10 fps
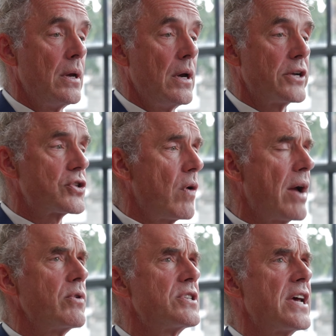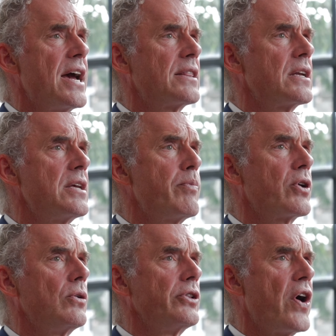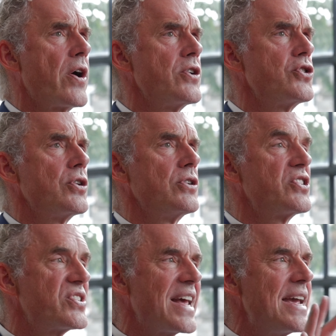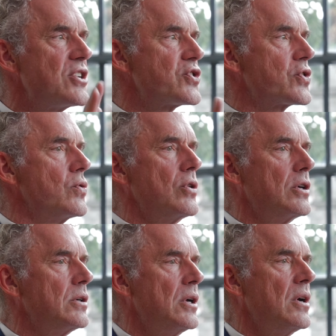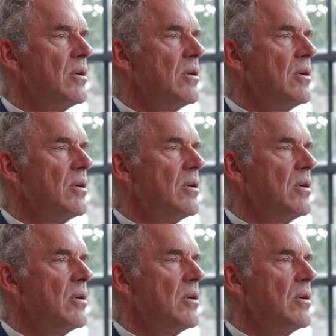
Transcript: And so I would say at the typical large state school,